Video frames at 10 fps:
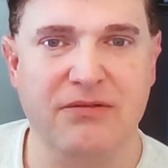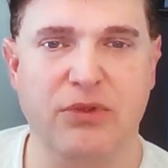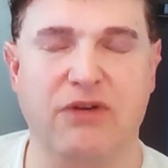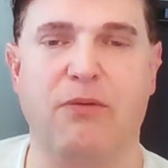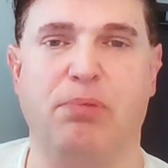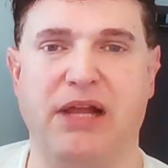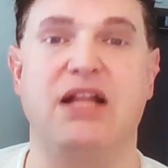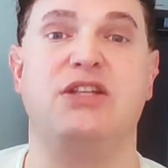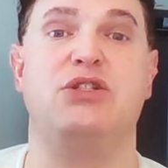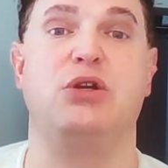whatever
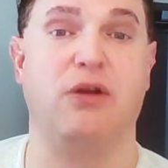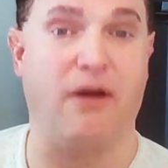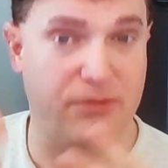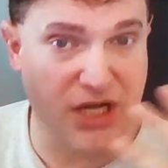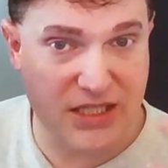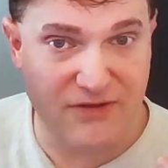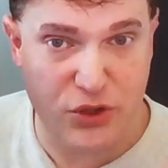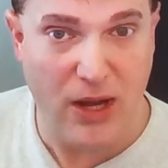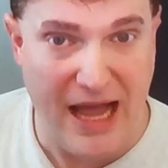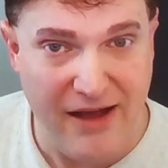plans, objectives
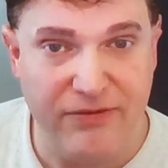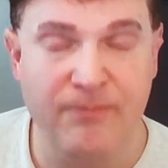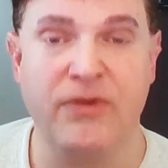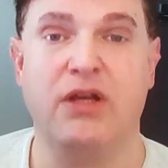you have,